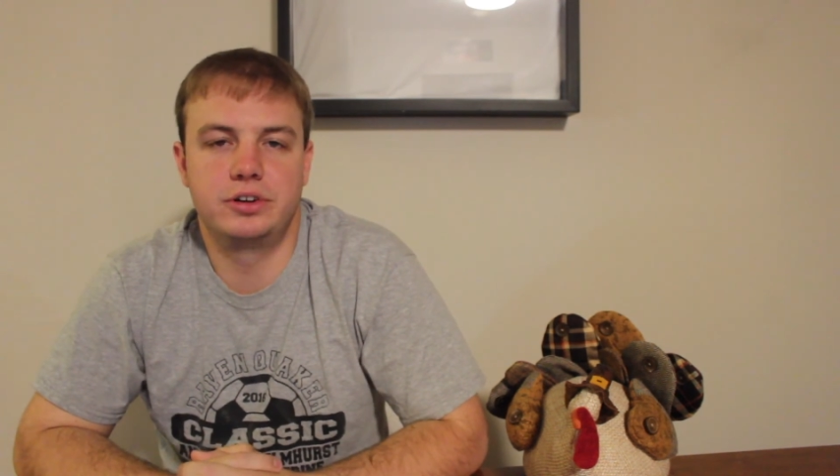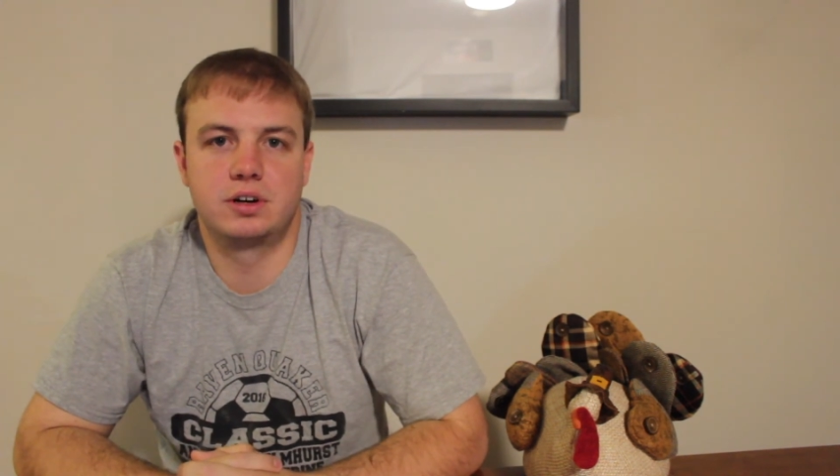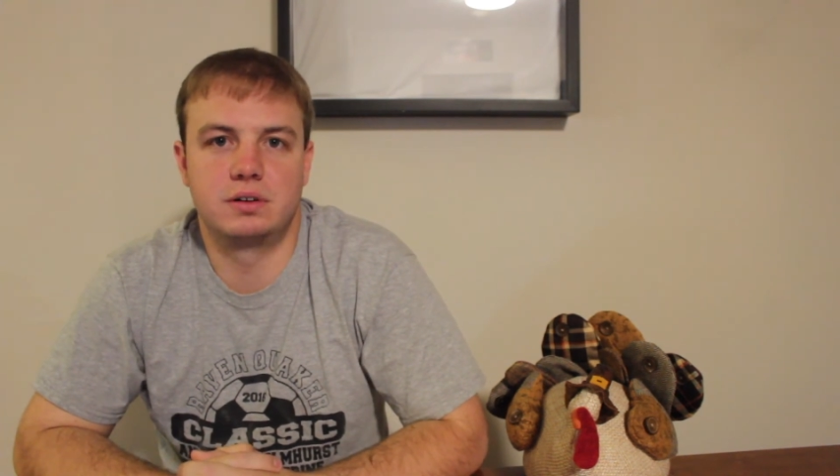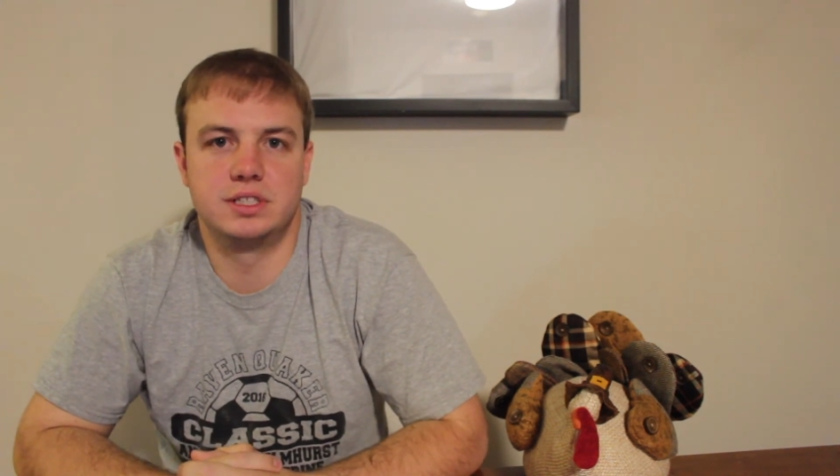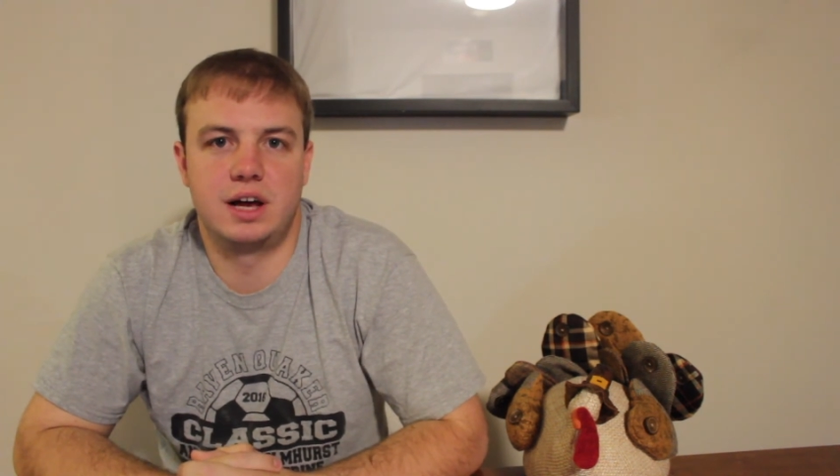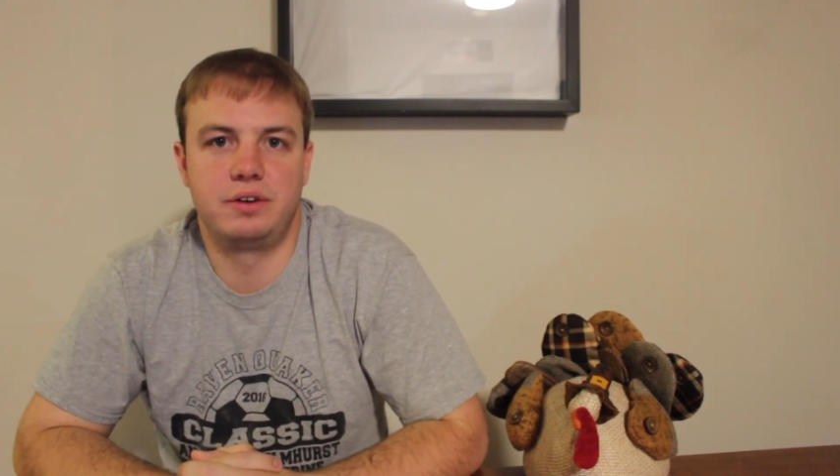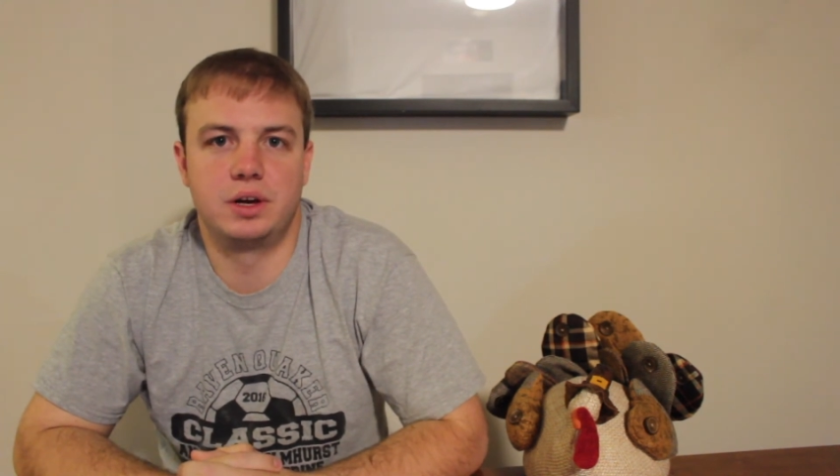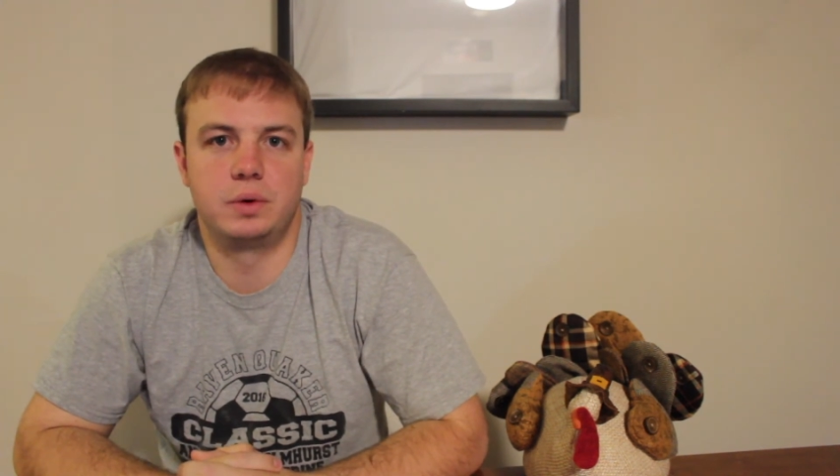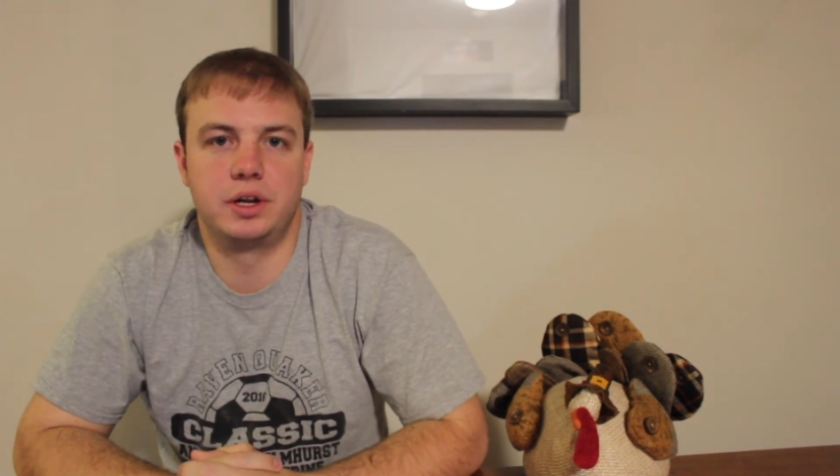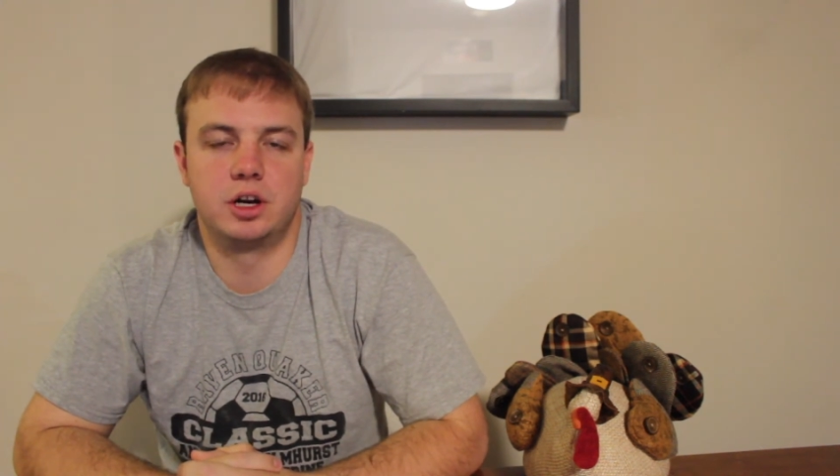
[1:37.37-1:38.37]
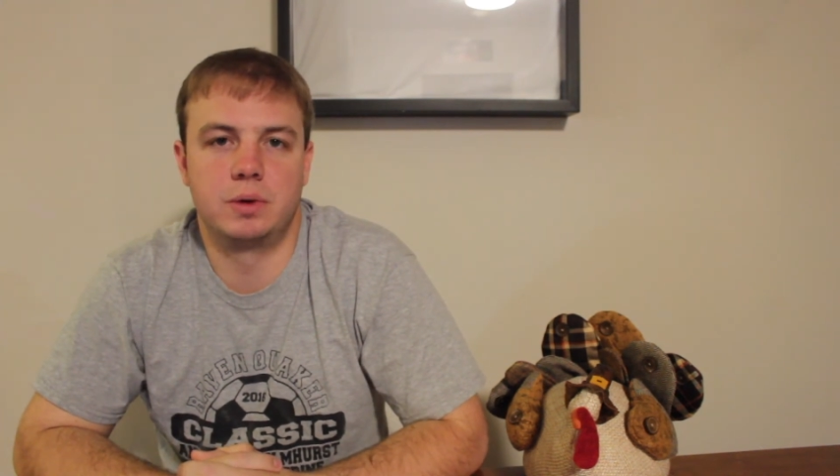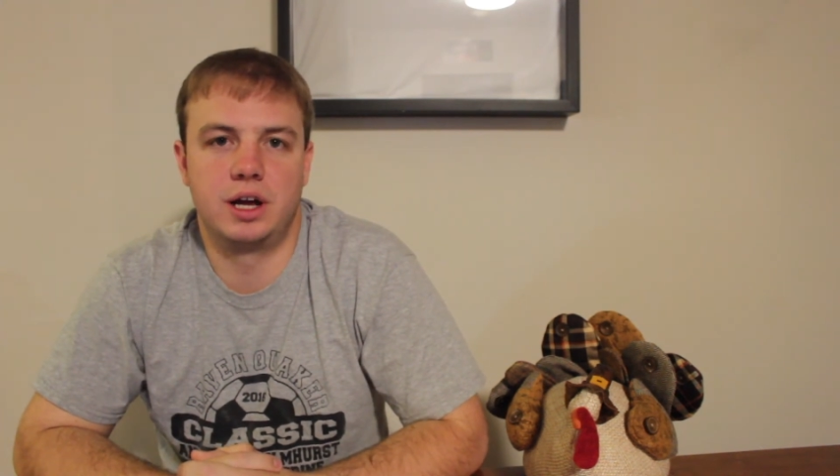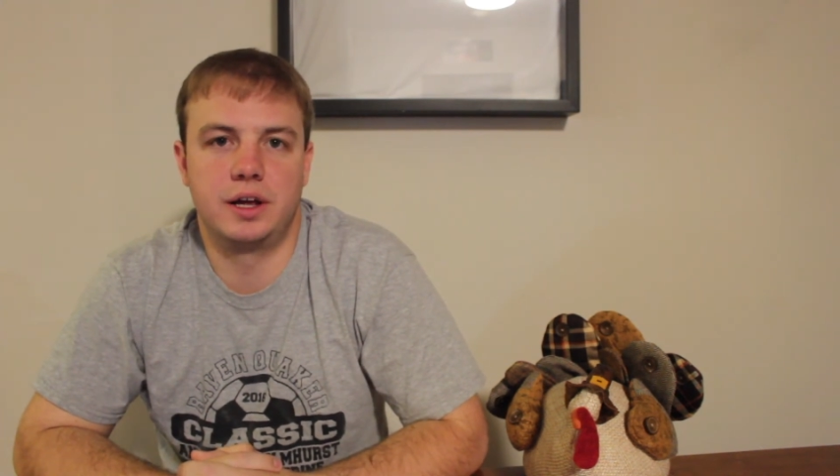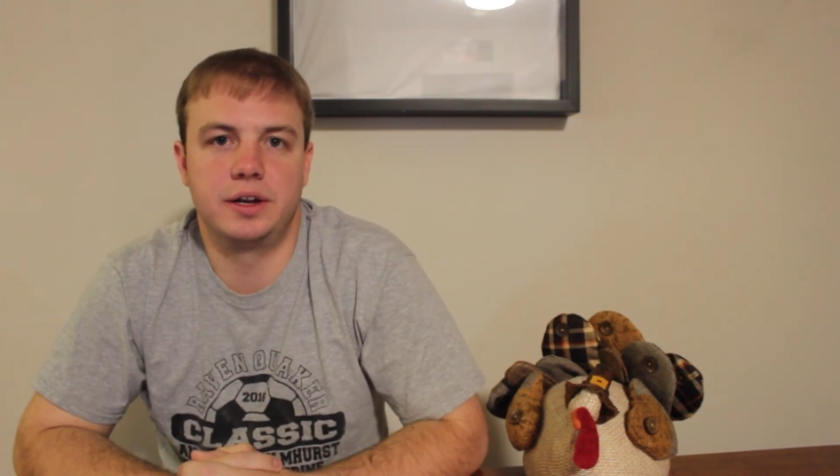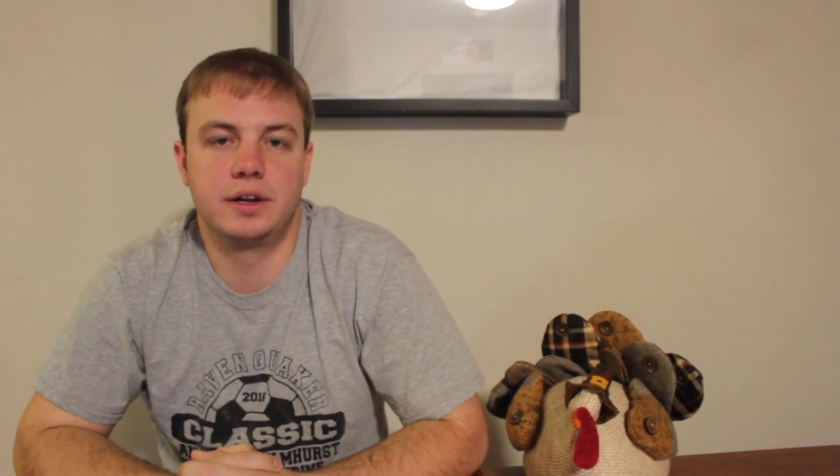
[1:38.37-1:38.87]
took a resounding win here
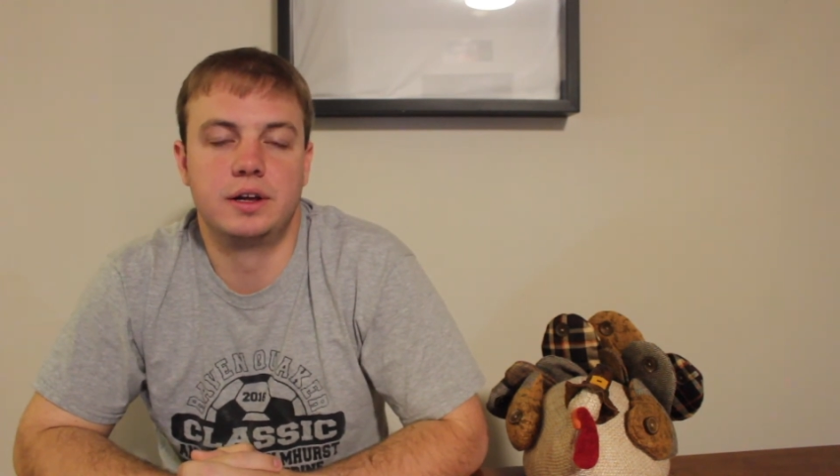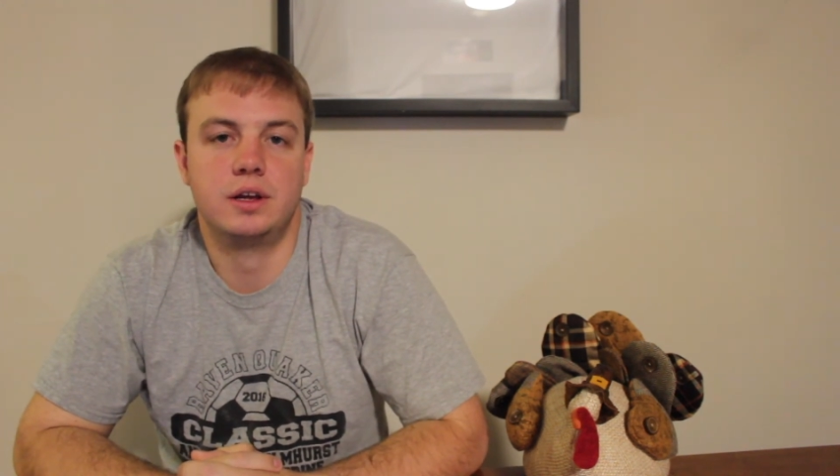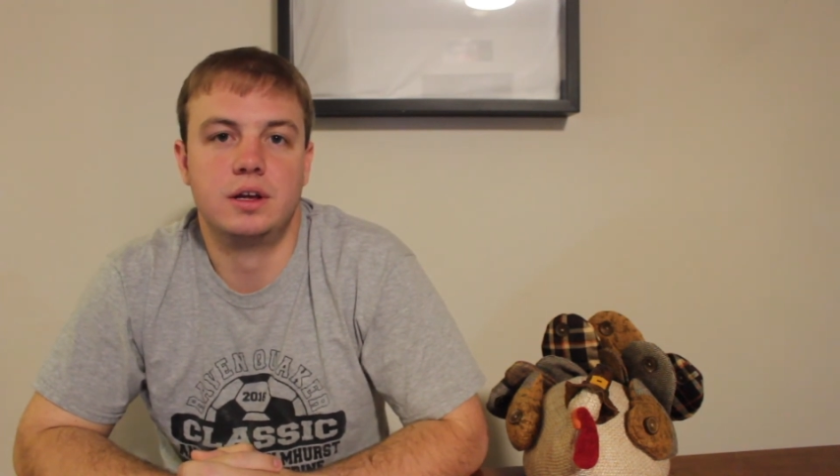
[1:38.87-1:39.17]
behind